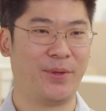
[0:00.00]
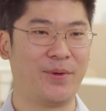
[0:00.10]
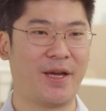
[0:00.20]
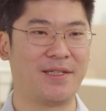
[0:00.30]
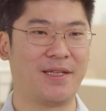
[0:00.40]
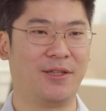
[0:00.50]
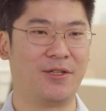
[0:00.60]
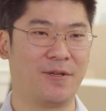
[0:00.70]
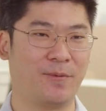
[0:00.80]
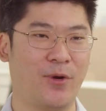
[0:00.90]
VU has a
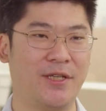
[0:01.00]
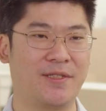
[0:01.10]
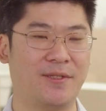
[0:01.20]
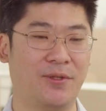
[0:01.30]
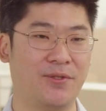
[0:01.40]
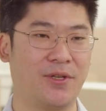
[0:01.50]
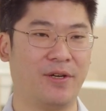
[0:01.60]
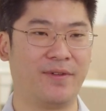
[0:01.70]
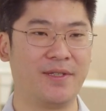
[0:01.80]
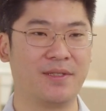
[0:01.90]
lot of great student
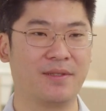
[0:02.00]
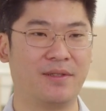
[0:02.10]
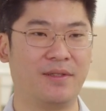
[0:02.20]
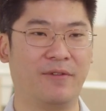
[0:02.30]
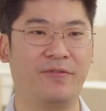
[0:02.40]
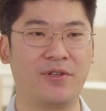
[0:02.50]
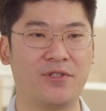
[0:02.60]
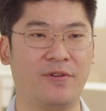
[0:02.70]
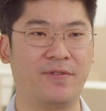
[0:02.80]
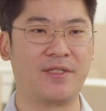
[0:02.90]
service. The first
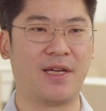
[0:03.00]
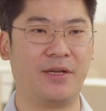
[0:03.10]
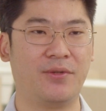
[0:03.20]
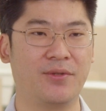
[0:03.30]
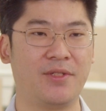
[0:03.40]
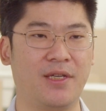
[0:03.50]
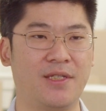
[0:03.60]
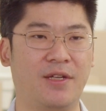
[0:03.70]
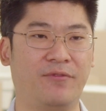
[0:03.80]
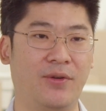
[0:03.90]
service I use
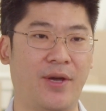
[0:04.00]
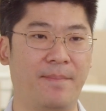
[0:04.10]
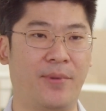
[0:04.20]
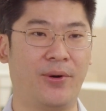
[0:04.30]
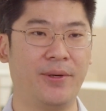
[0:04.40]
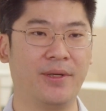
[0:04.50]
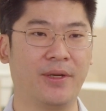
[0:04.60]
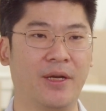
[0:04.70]
is the VU Employ,